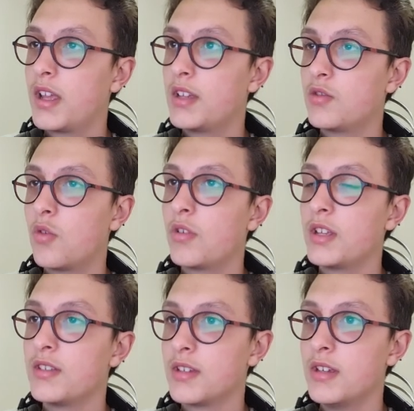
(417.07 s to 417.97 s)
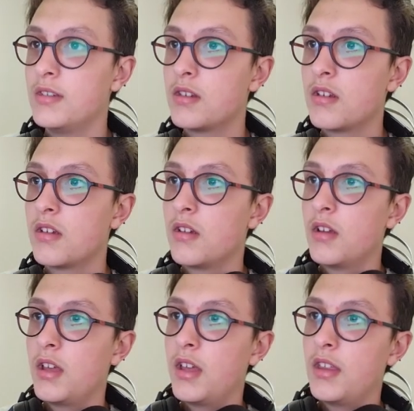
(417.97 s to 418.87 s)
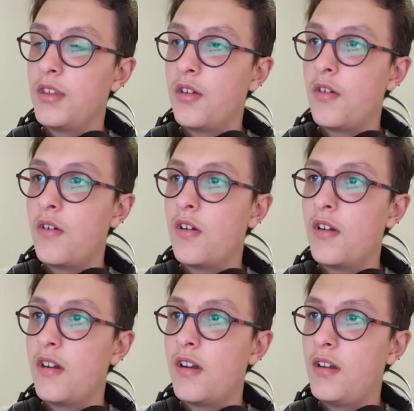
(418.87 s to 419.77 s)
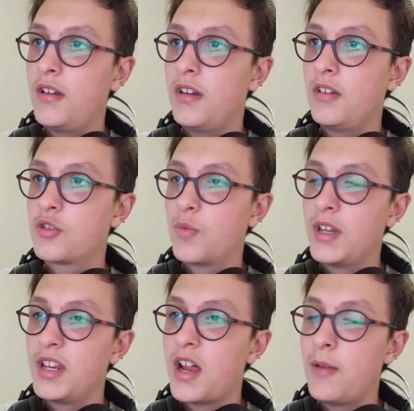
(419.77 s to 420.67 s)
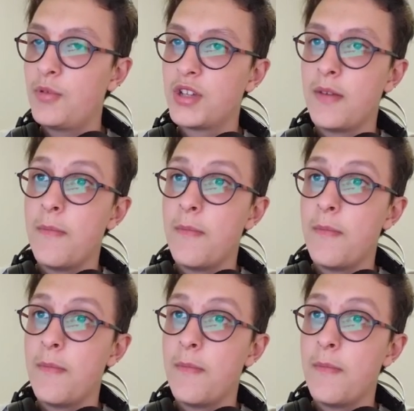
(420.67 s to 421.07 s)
his audience is. They're 29%